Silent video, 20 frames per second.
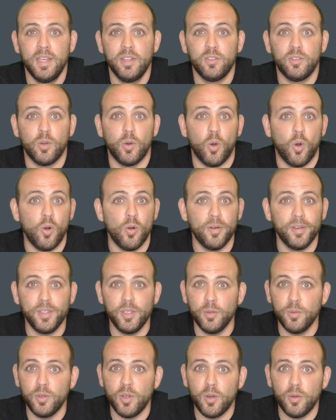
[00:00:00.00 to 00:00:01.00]
So only
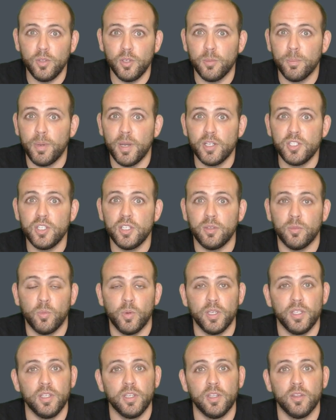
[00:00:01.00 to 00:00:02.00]
you know your budget,
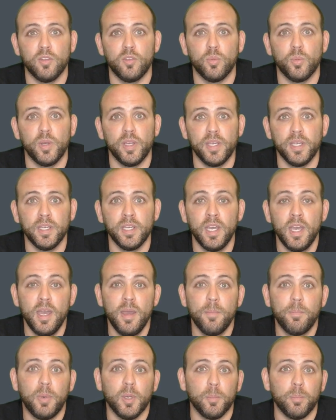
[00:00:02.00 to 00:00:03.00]
what you can swing,
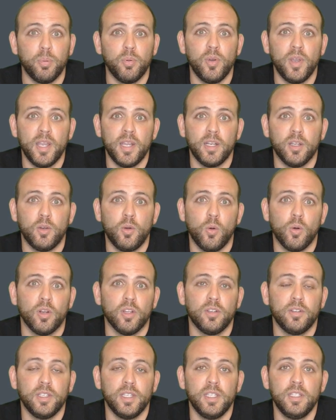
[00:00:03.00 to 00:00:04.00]
but plan
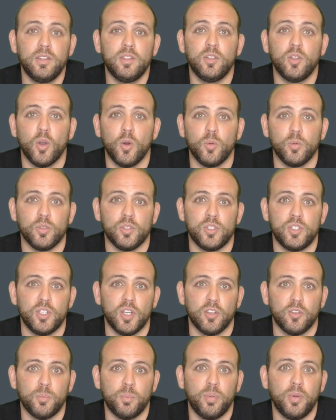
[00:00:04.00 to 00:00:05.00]
accordingly. Don't
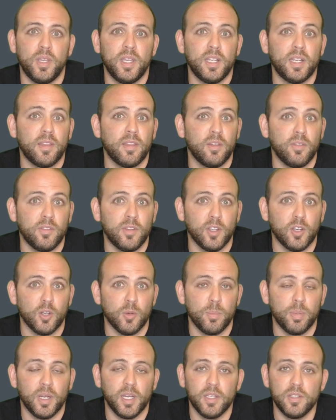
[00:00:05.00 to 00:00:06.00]
just plan on the
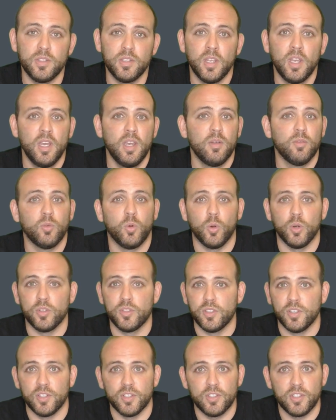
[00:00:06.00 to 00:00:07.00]
sticker price. Of
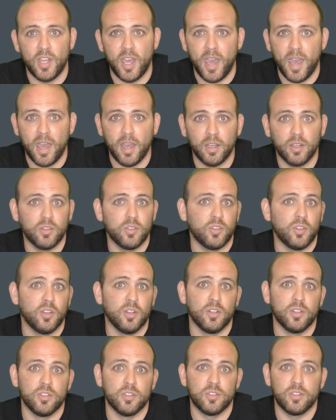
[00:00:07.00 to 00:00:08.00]
course, there's tax,
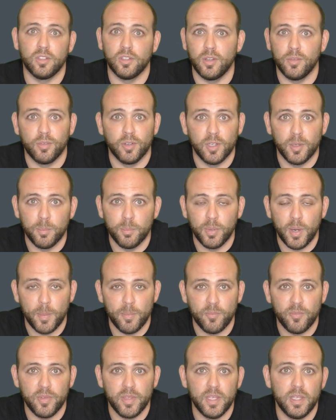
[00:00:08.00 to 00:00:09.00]
there's delivery and
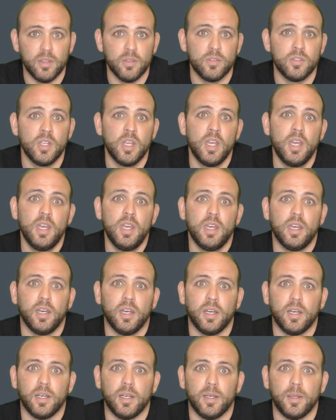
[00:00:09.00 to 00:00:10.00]
prep fees,
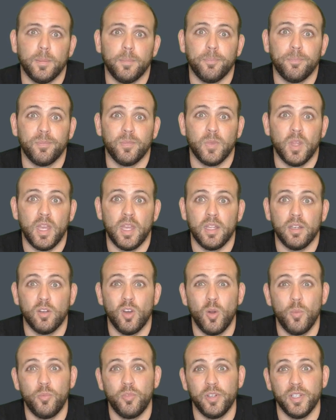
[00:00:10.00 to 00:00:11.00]
and
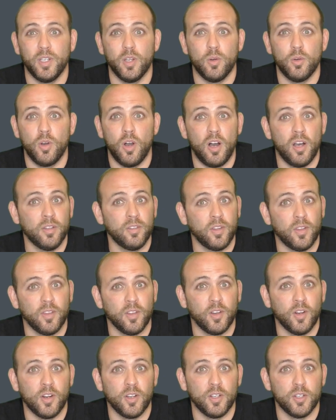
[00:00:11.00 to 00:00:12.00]
hopefully no loss on
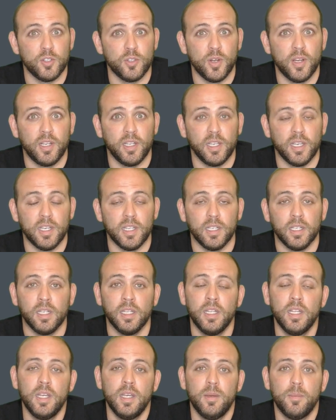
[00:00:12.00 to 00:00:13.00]
the car you're trading in.
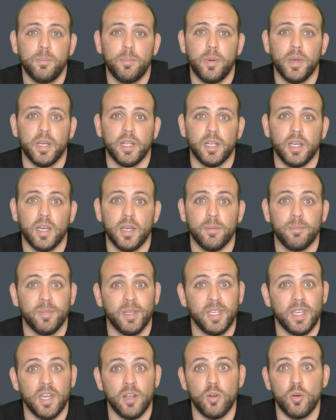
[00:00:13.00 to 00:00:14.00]
But
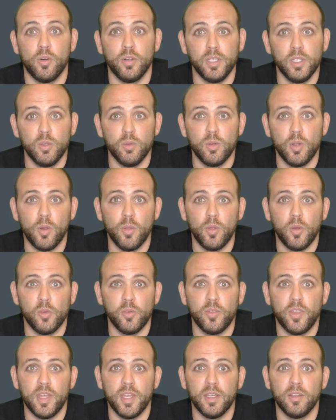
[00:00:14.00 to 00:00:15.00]
again, only you know
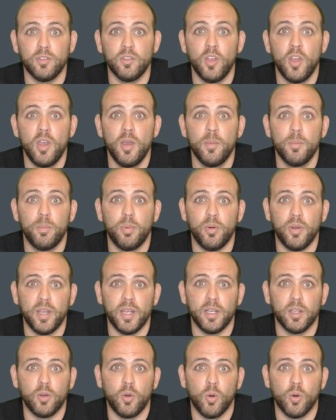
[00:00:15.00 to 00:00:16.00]
those things.
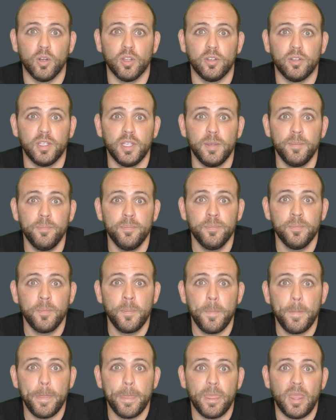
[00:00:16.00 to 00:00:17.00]
Plan accordingly,
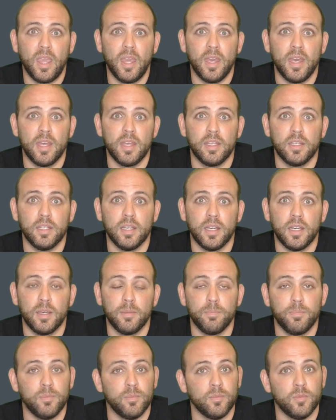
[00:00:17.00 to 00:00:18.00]
and
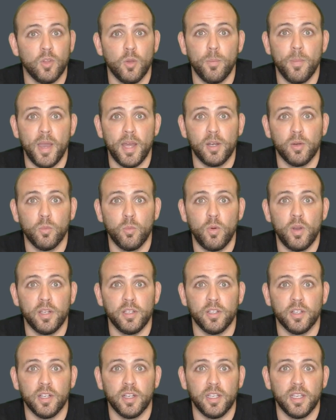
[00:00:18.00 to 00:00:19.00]
no matter
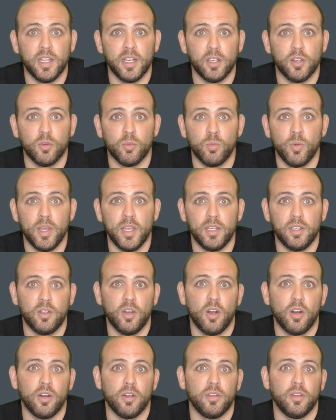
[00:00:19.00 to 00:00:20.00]
what, you're going to get a great
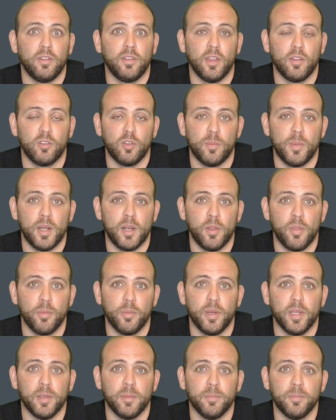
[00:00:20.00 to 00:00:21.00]
car in the Tesla Model
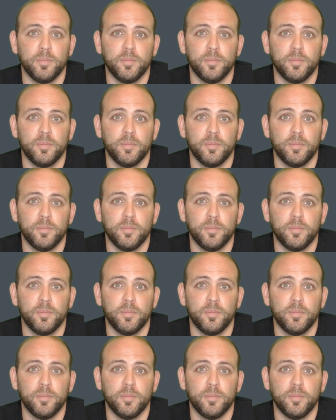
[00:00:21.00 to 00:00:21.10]
3.